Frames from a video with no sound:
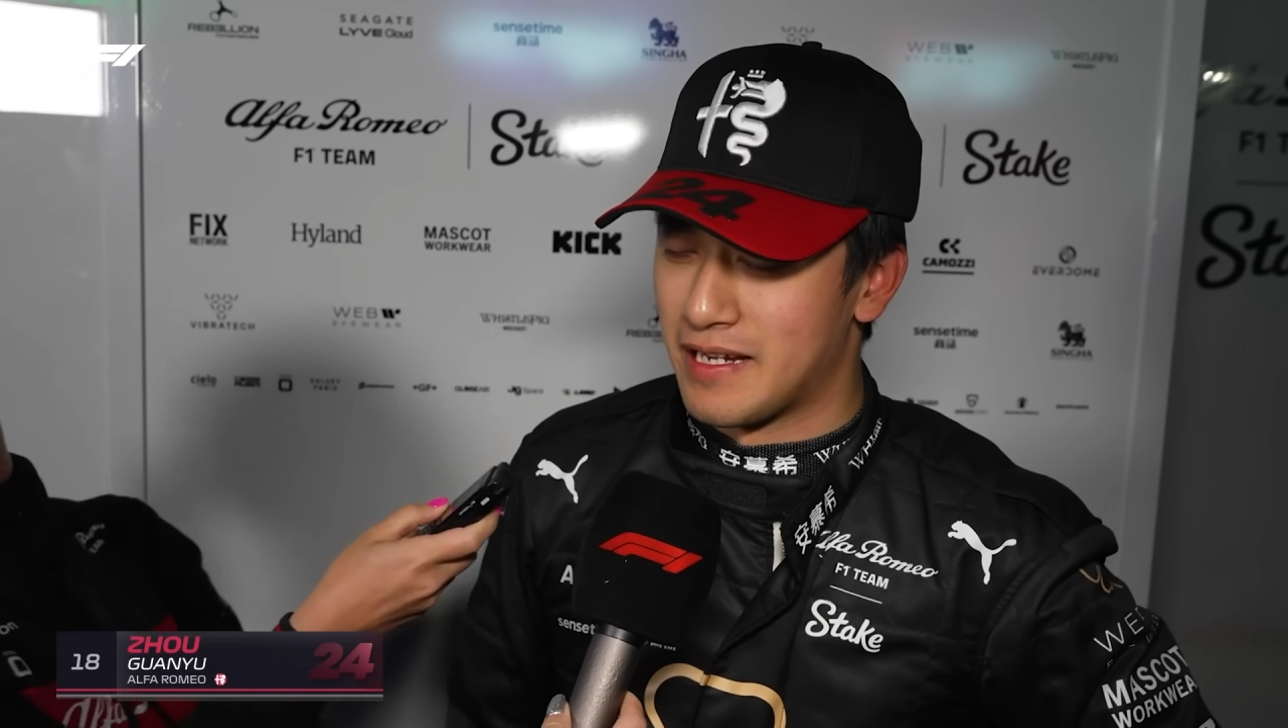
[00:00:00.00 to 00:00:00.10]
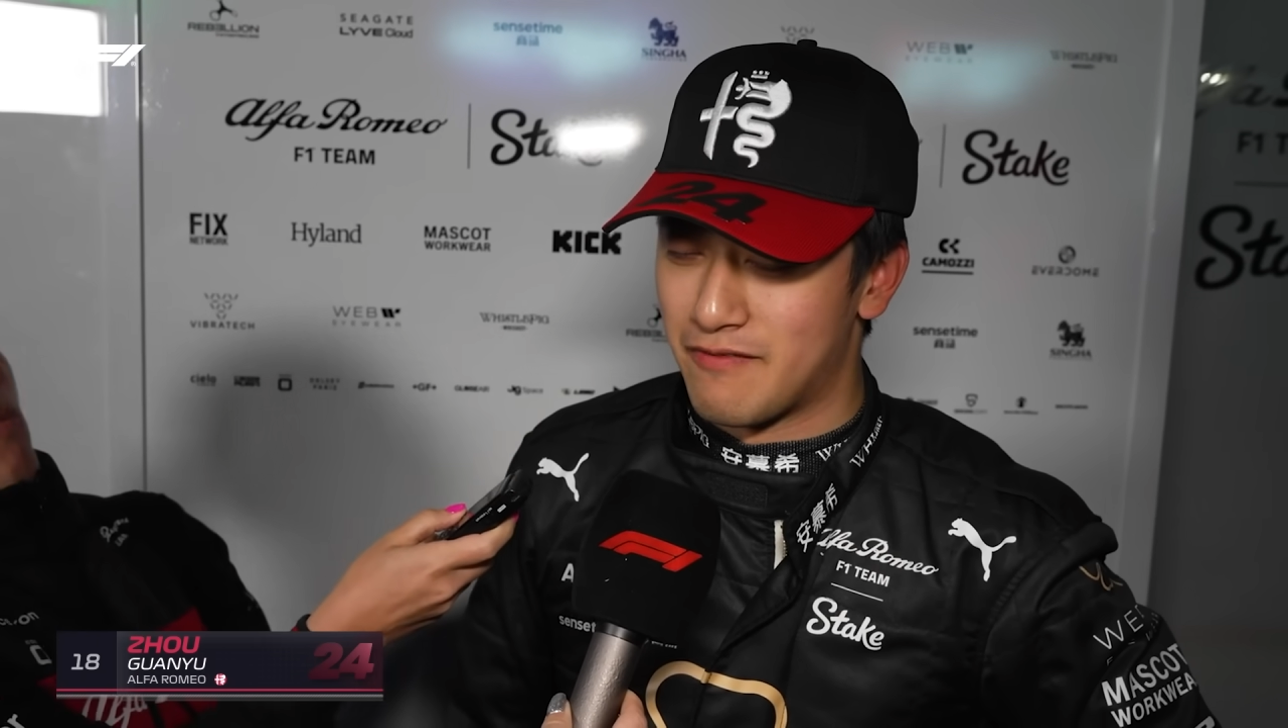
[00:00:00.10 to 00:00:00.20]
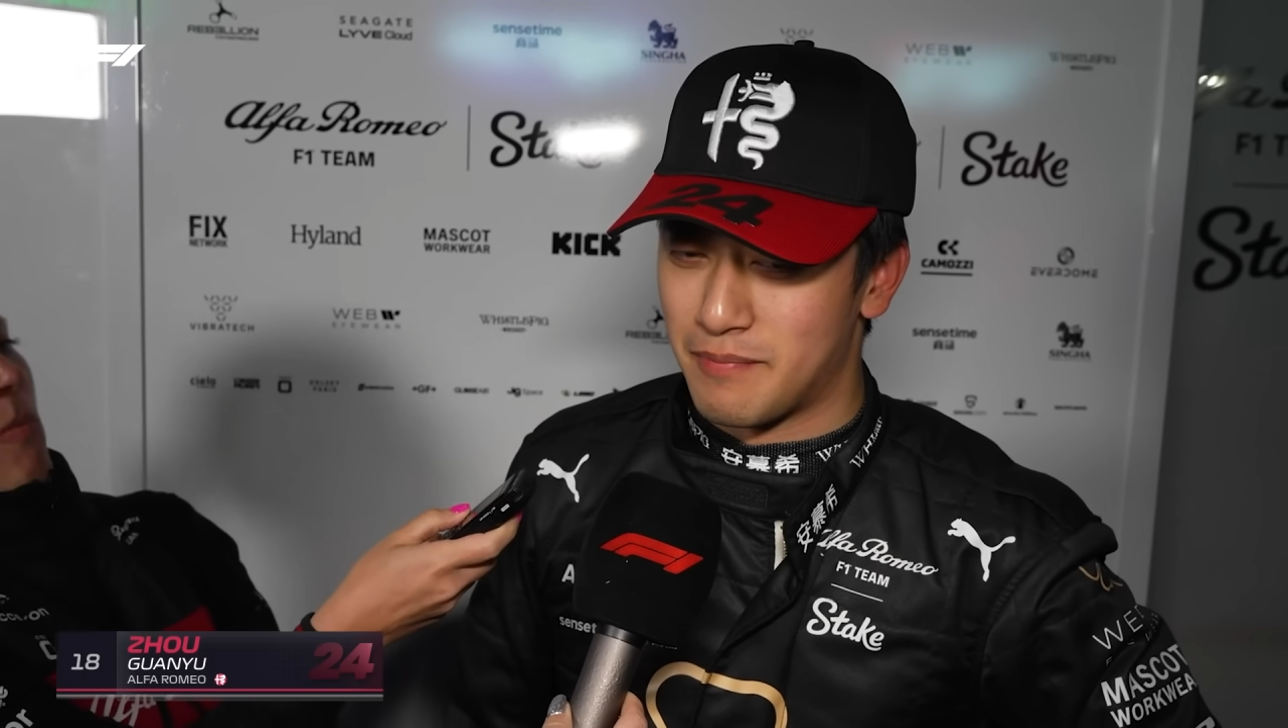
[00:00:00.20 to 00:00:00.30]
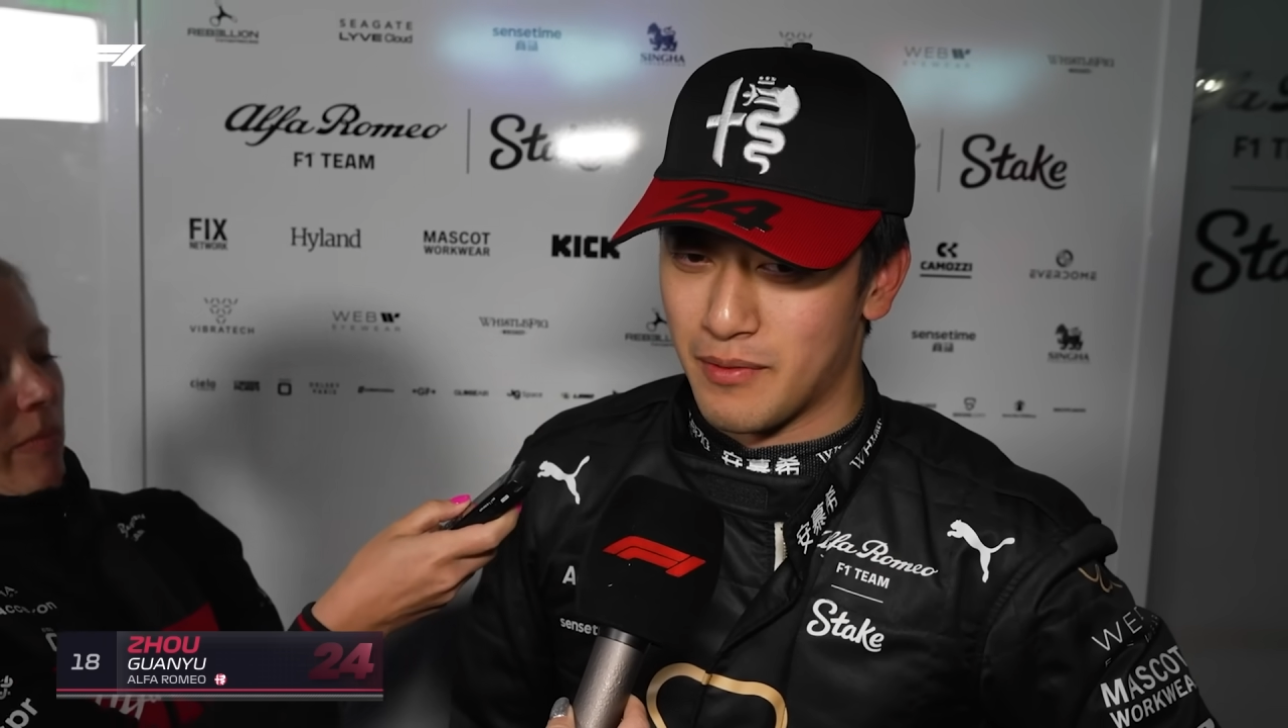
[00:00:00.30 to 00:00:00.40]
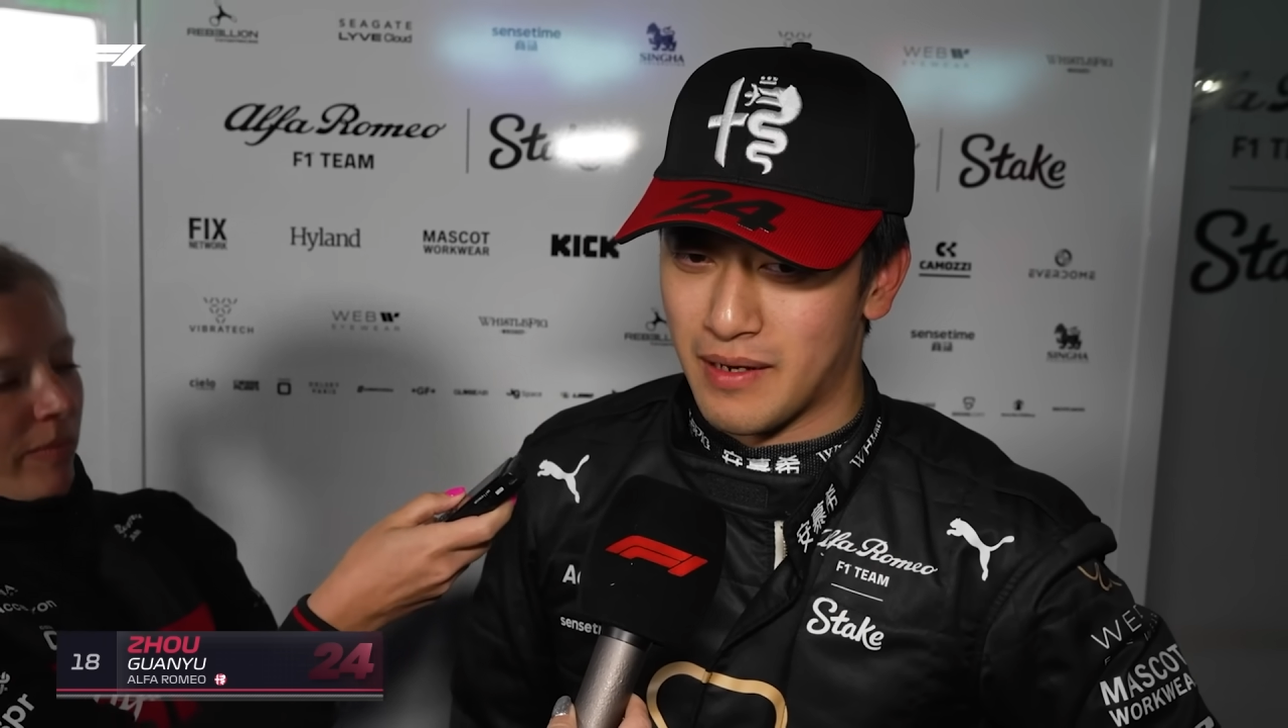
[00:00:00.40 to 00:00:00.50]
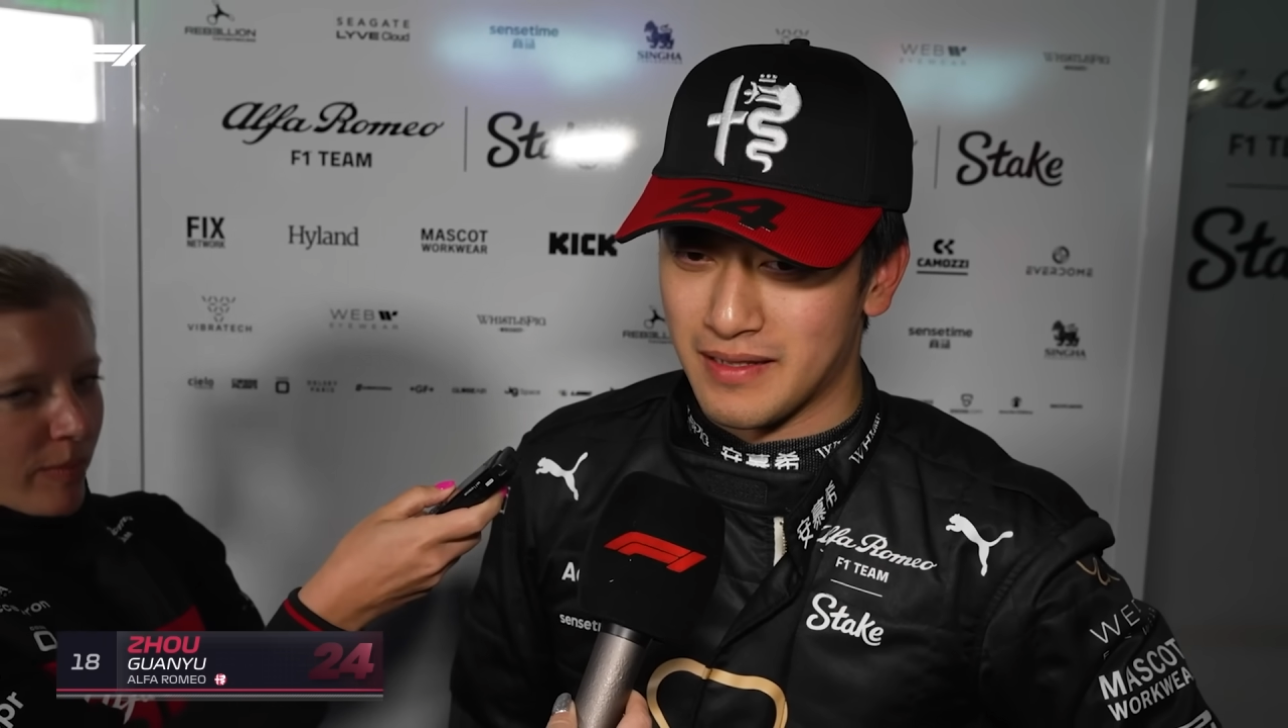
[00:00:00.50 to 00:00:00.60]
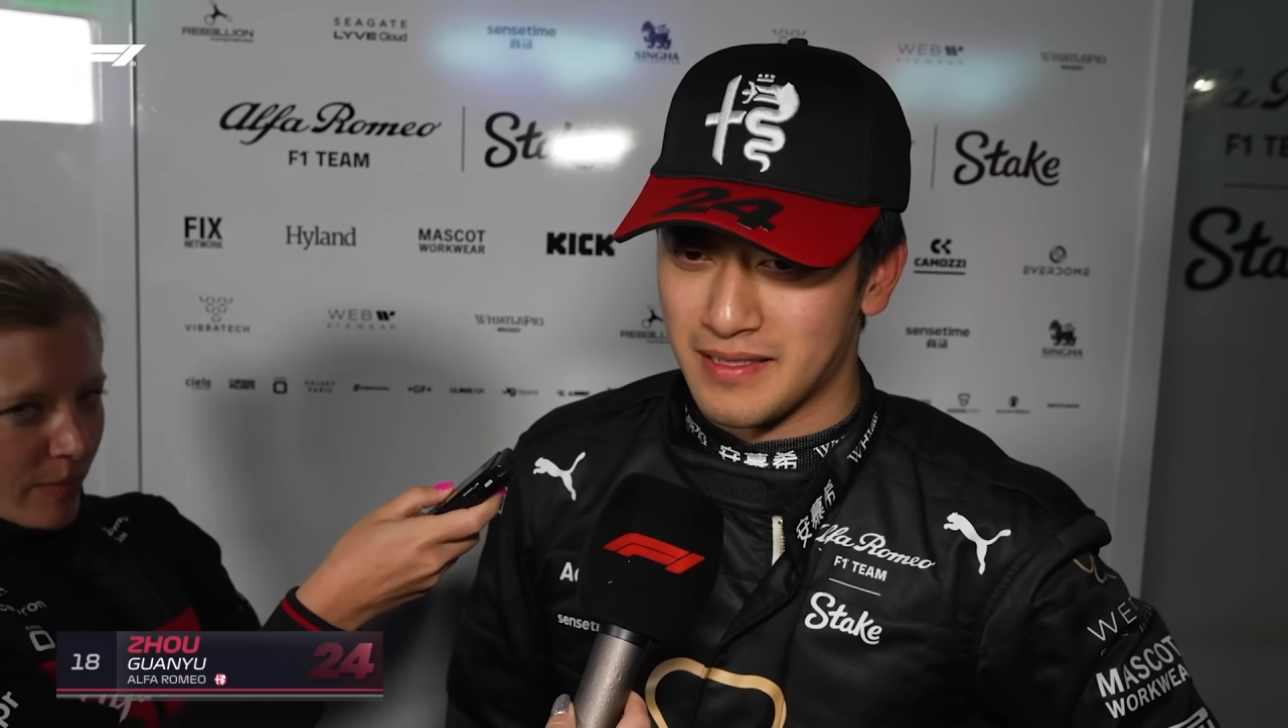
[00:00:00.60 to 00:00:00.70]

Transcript: In FP1